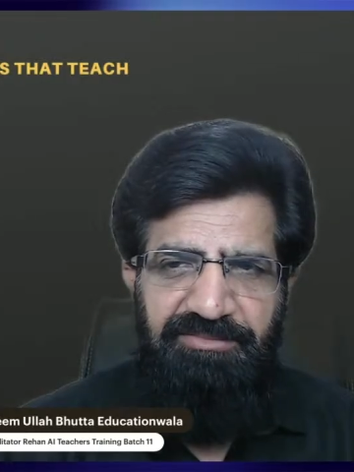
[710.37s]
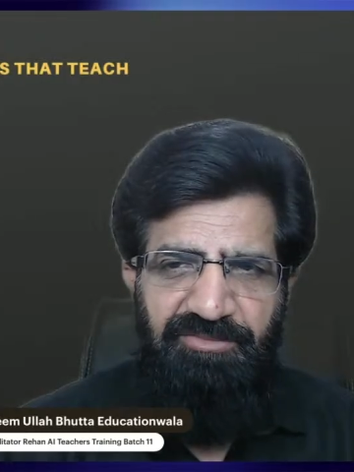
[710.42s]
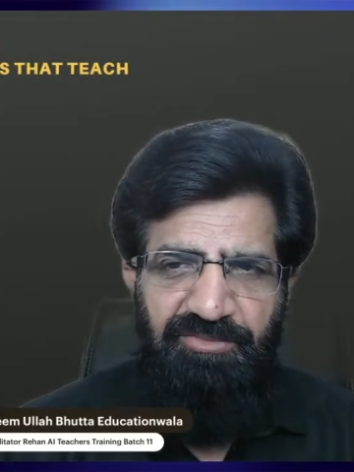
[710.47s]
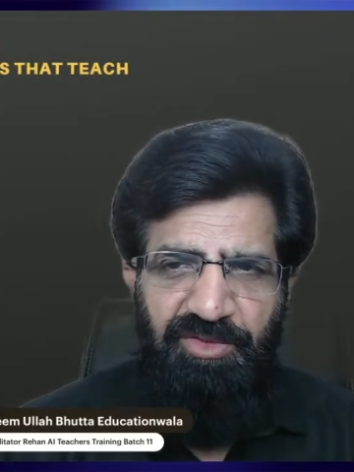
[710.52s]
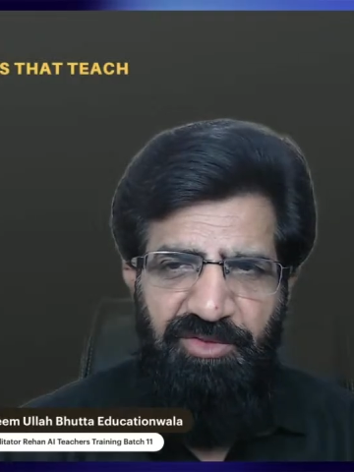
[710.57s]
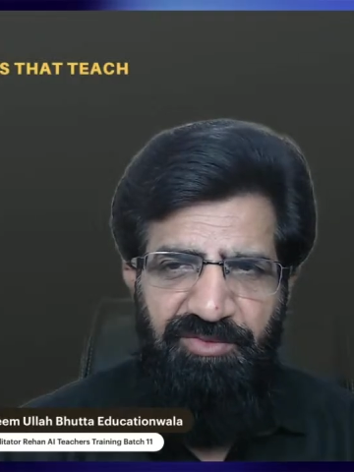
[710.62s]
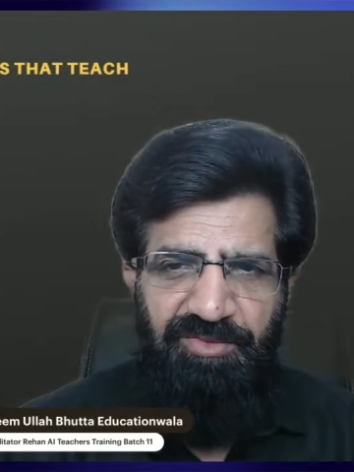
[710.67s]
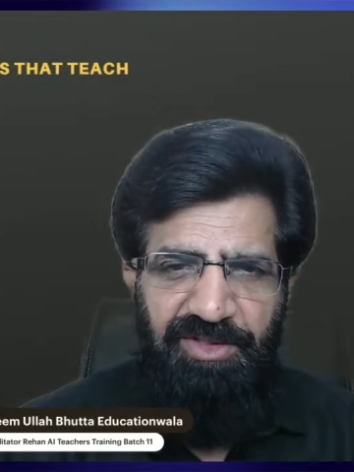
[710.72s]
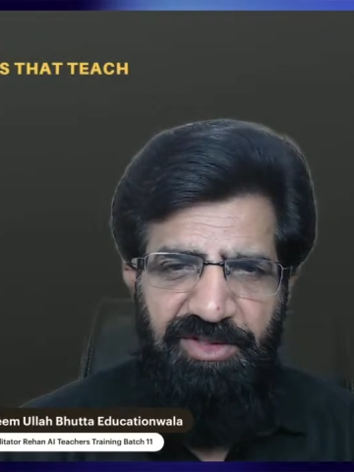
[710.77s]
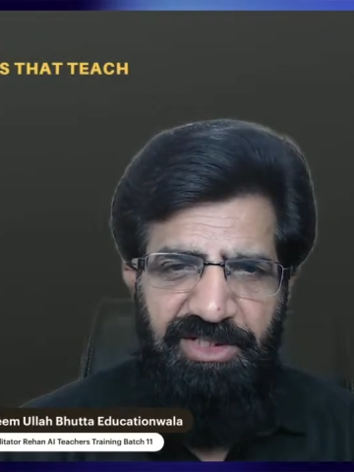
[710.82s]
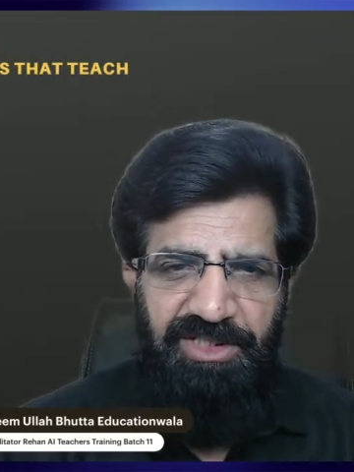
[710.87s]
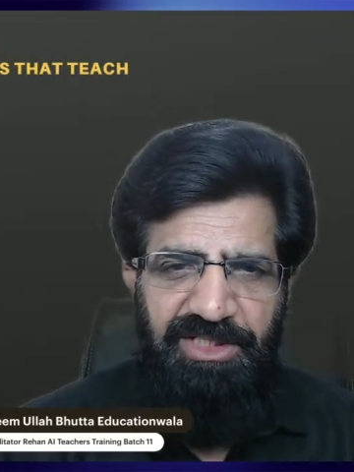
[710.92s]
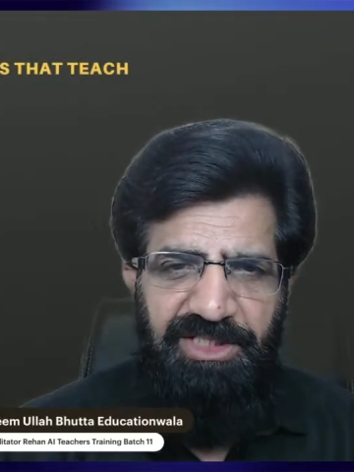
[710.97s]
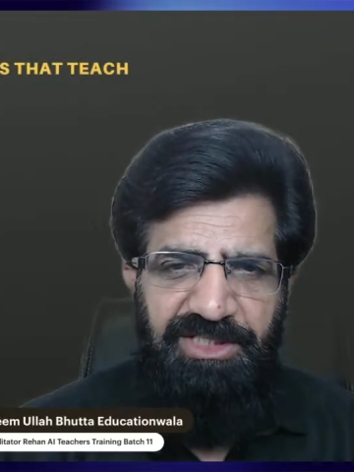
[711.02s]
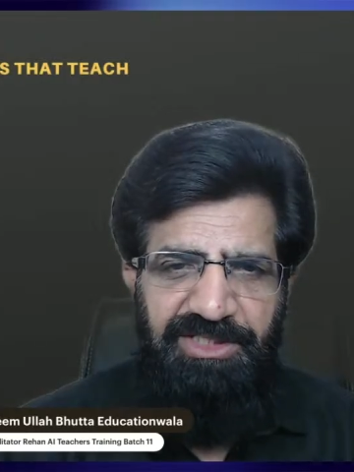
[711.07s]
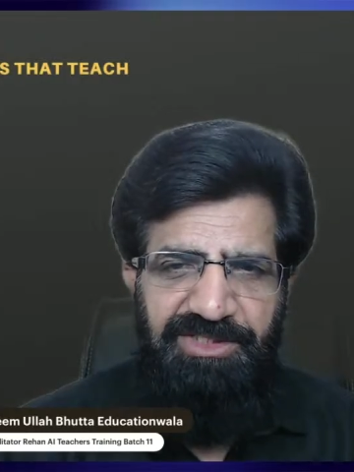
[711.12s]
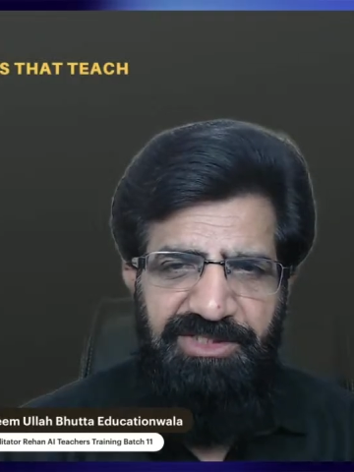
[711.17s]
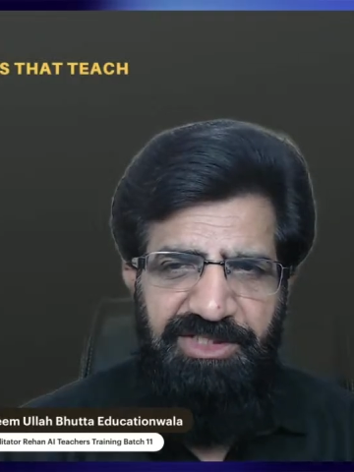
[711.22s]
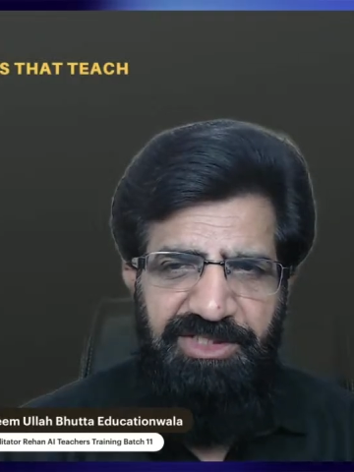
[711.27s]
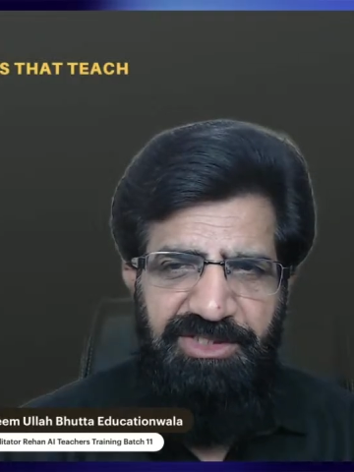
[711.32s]
We
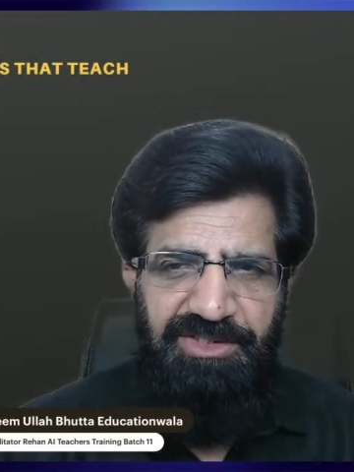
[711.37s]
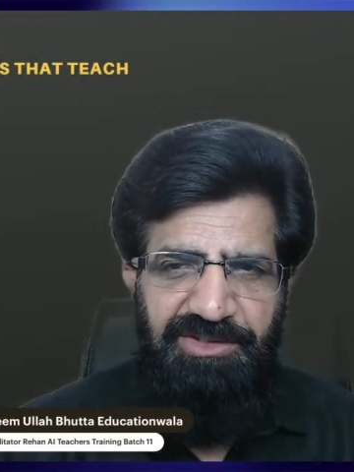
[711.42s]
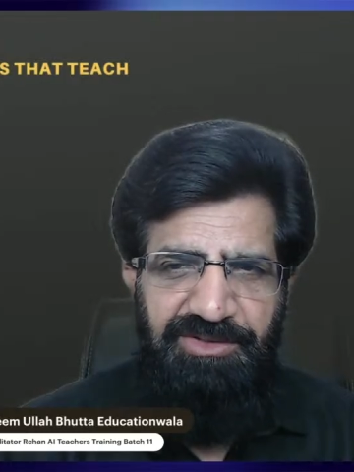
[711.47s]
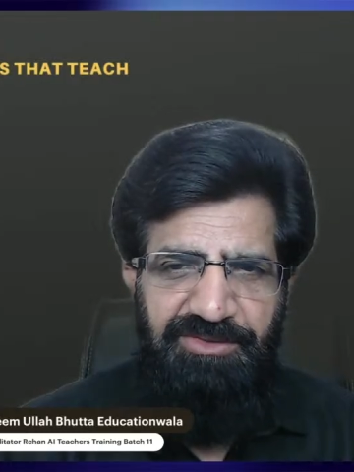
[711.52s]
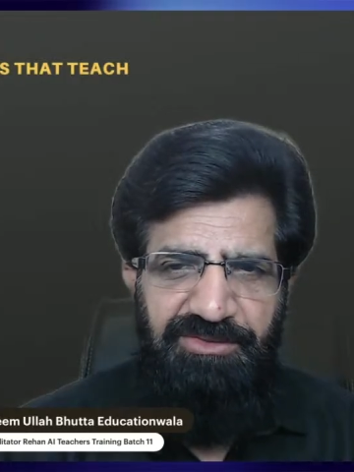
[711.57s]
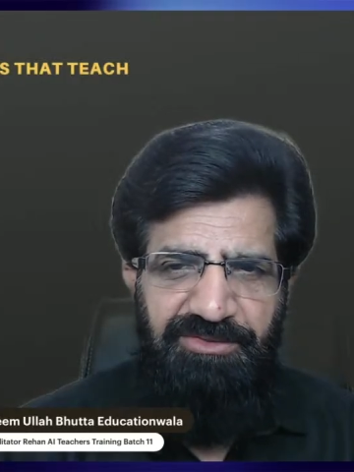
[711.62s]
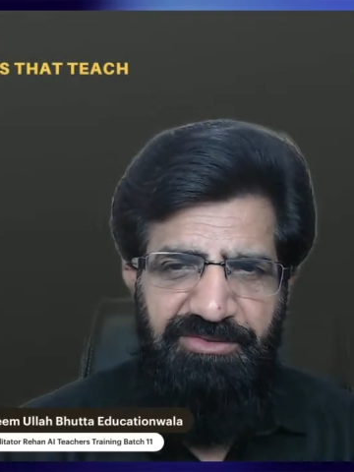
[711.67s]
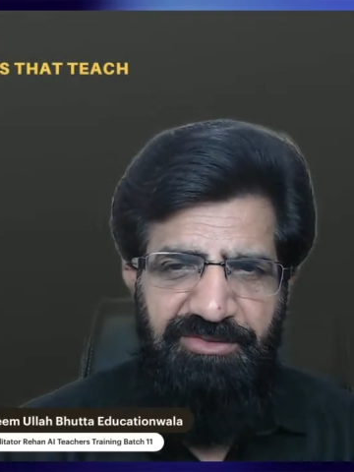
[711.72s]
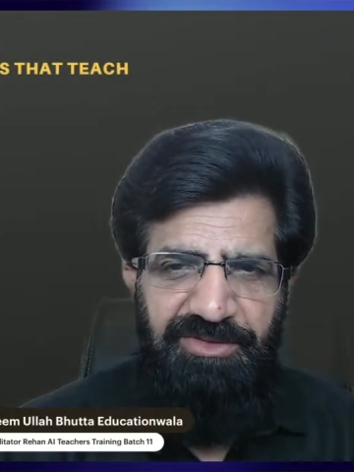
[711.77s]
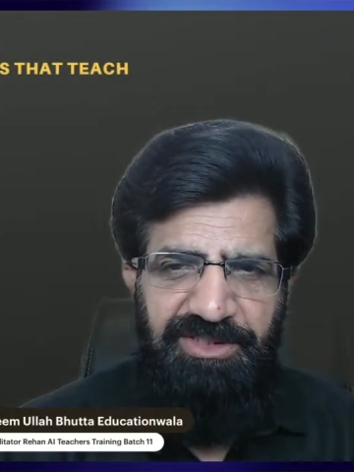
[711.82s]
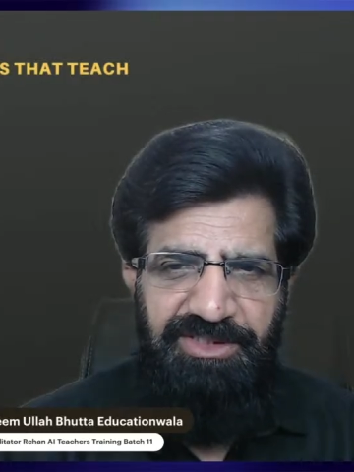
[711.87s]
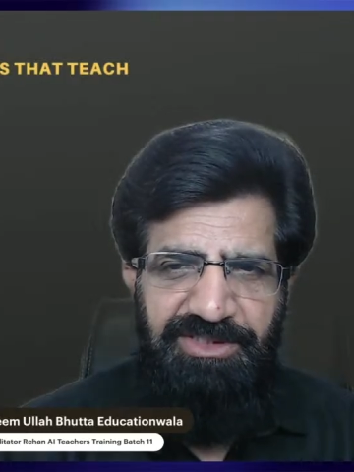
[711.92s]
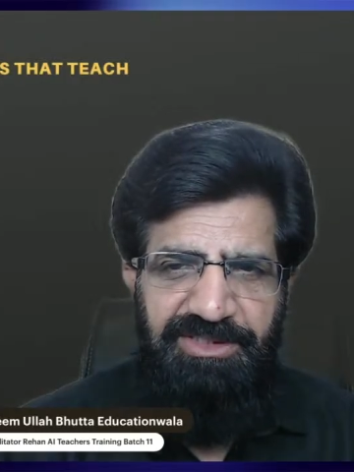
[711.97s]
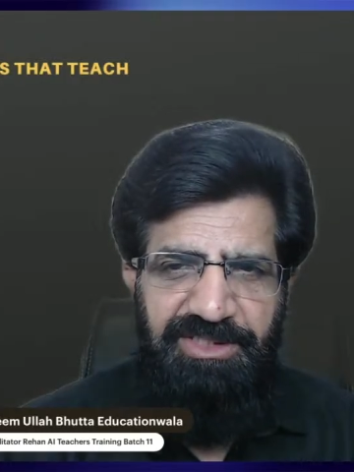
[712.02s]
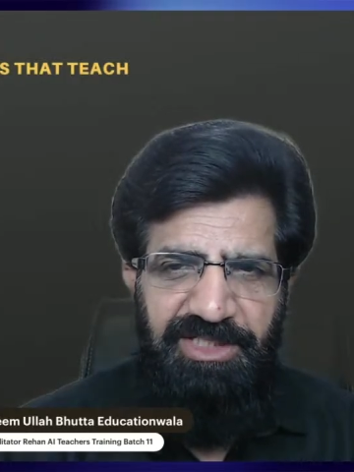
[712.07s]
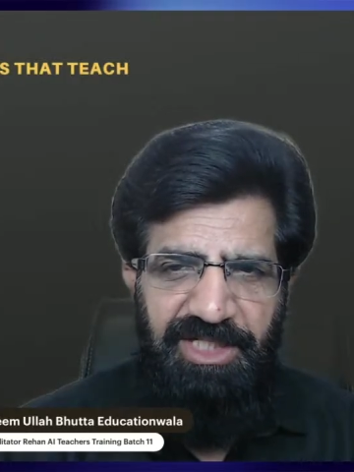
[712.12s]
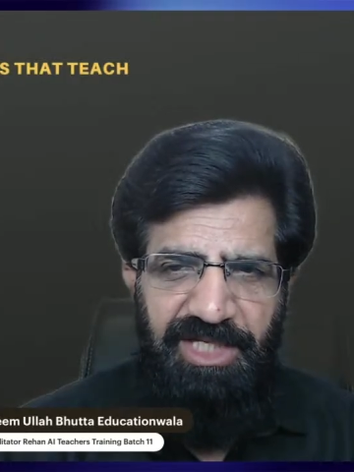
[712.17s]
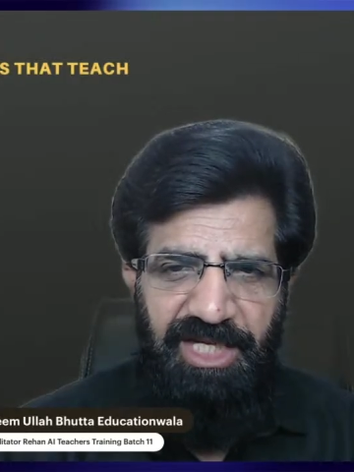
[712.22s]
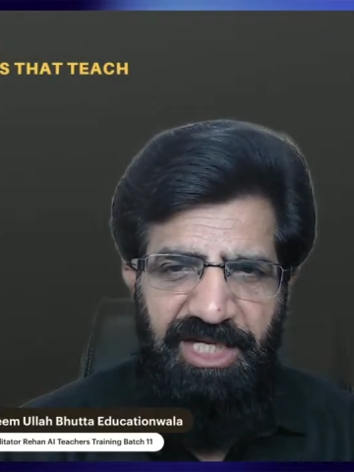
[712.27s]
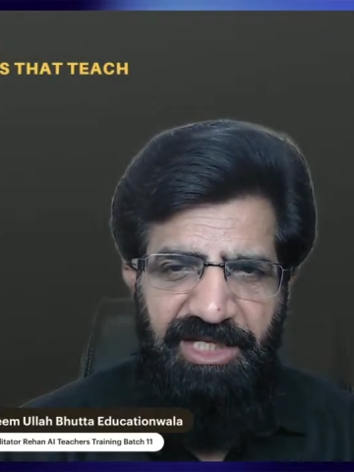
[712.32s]
will see you once
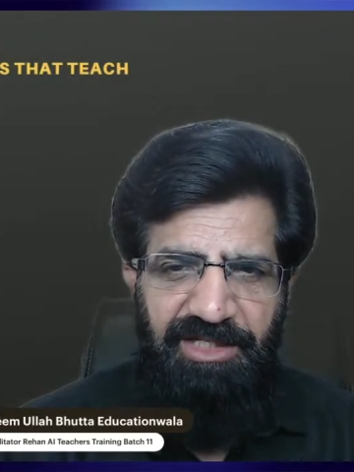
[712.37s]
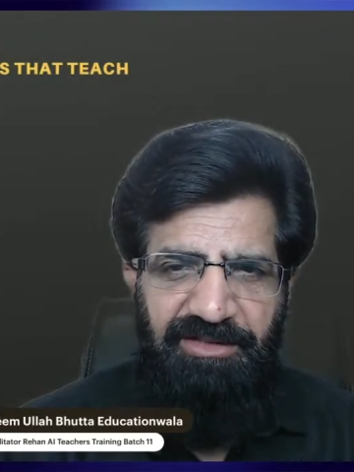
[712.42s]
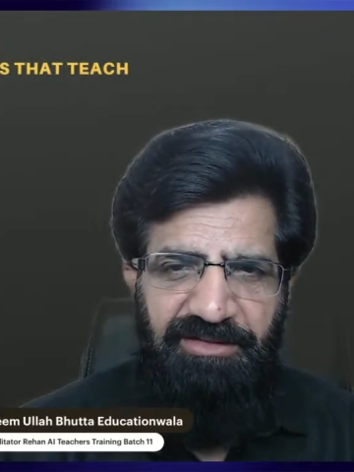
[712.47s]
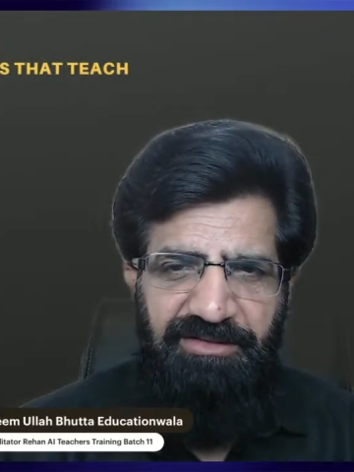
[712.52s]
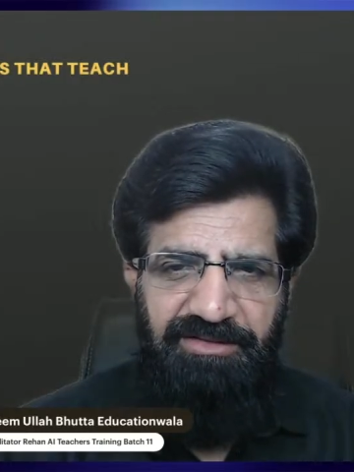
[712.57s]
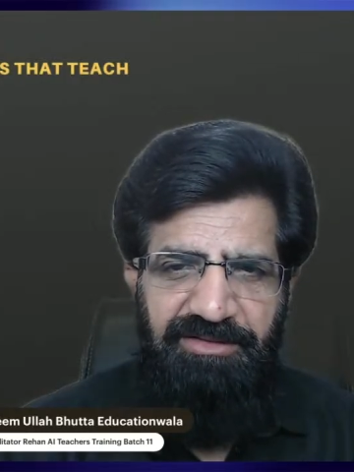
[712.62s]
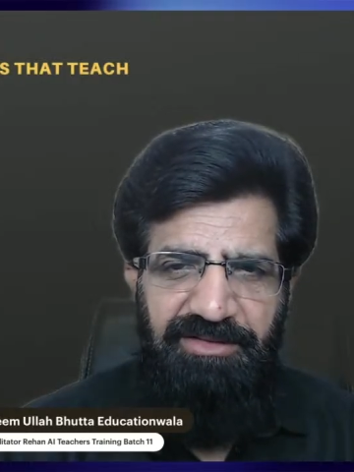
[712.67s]
again